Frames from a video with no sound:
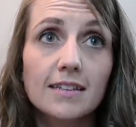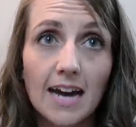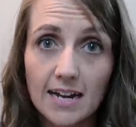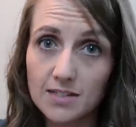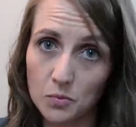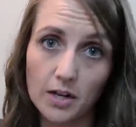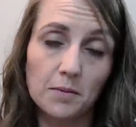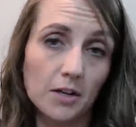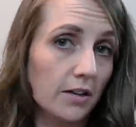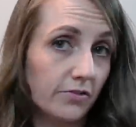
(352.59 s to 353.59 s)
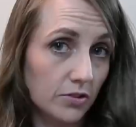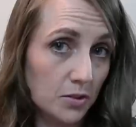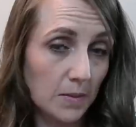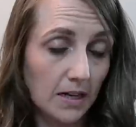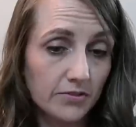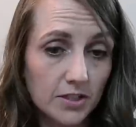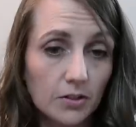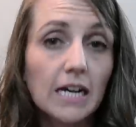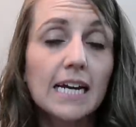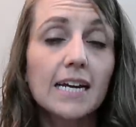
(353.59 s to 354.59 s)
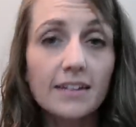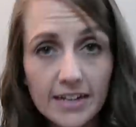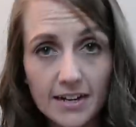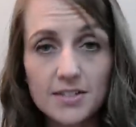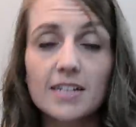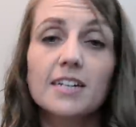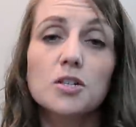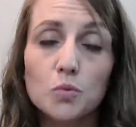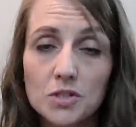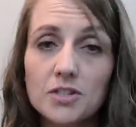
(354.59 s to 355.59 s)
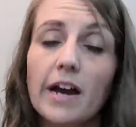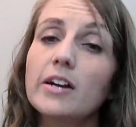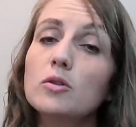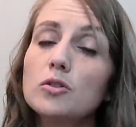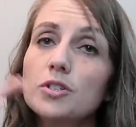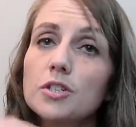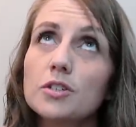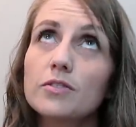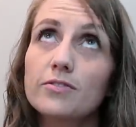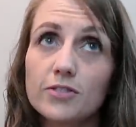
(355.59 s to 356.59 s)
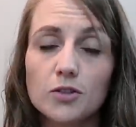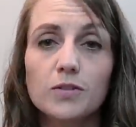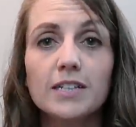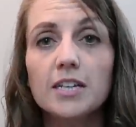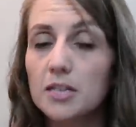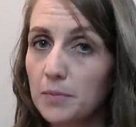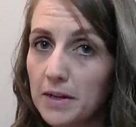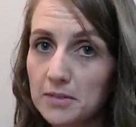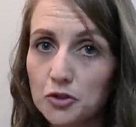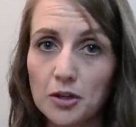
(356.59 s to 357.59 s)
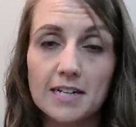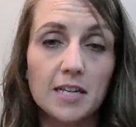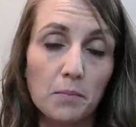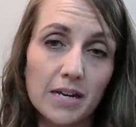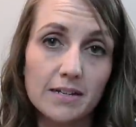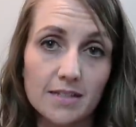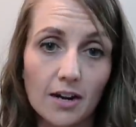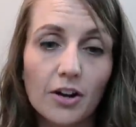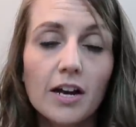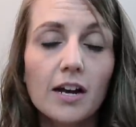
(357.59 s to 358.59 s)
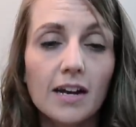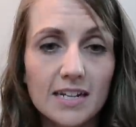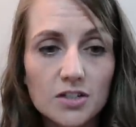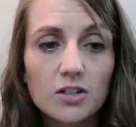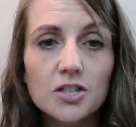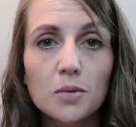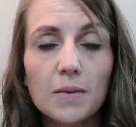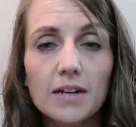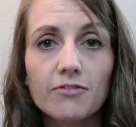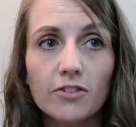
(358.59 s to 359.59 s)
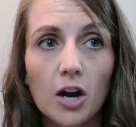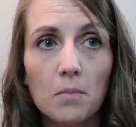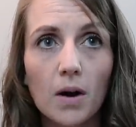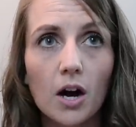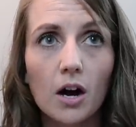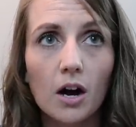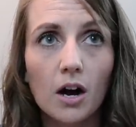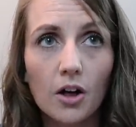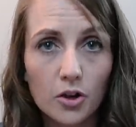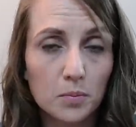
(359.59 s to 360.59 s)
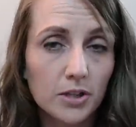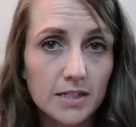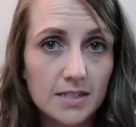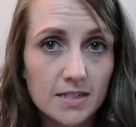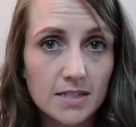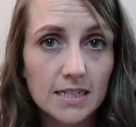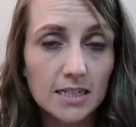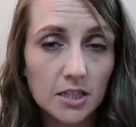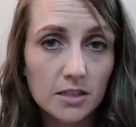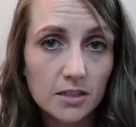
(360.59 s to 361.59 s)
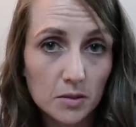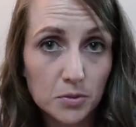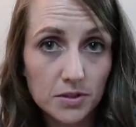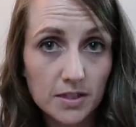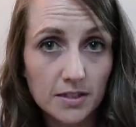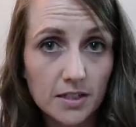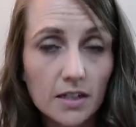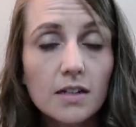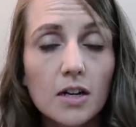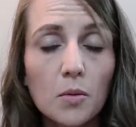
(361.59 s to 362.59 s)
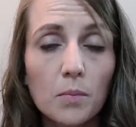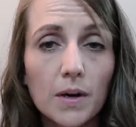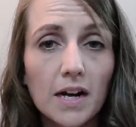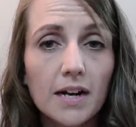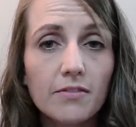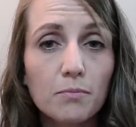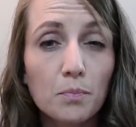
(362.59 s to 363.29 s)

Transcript: that is what amniotic fluid is made of. So yes, it is recycled fluid that the baby drinks and pees out. It's also made from other places in the placenta, but